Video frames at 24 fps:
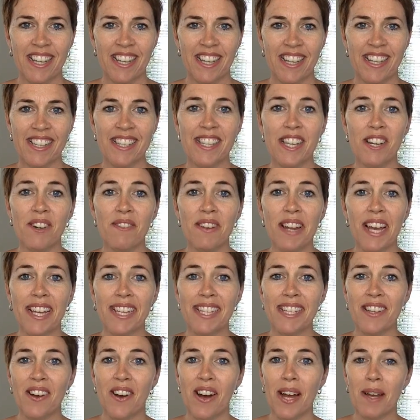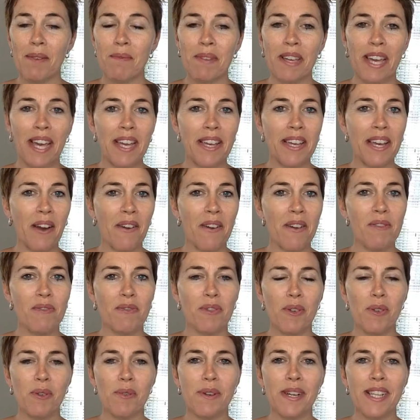Until next time, keep going
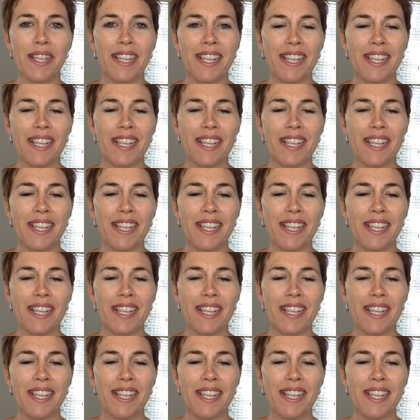forward.